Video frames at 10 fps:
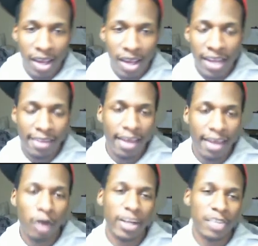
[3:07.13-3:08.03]
Either that
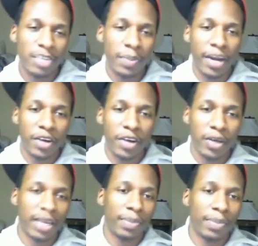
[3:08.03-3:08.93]
or it gets me paranoid
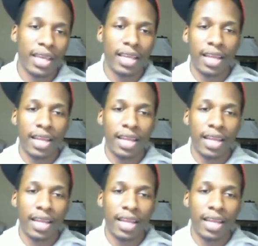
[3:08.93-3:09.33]
and I'm thinking that